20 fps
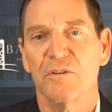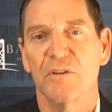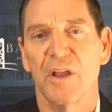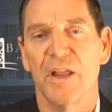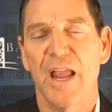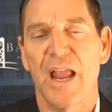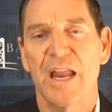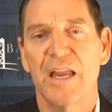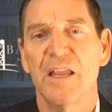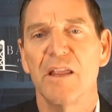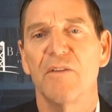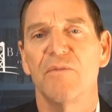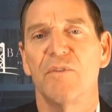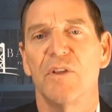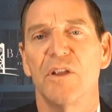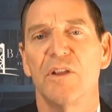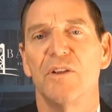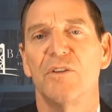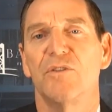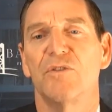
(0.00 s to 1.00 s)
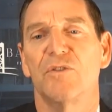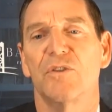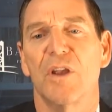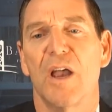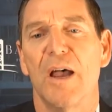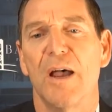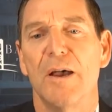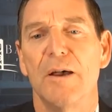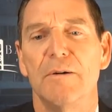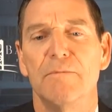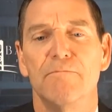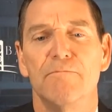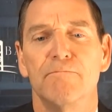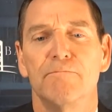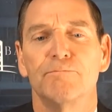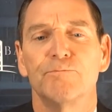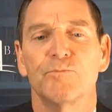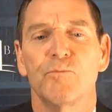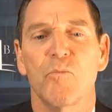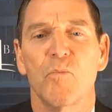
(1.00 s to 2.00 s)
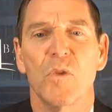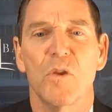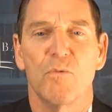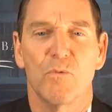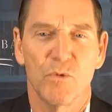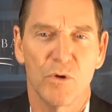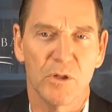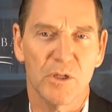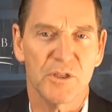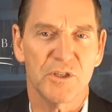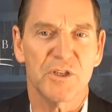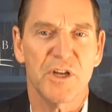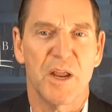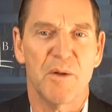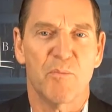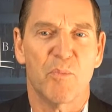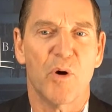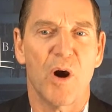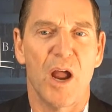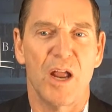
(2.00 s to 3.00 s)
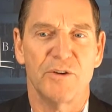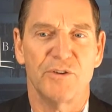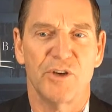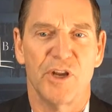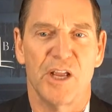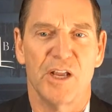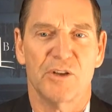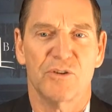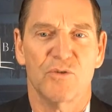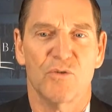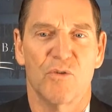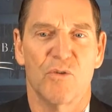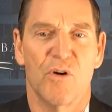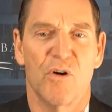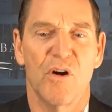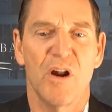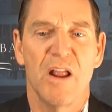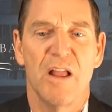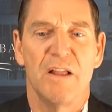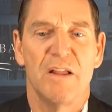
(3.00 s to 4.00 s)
that any of these real estate projects or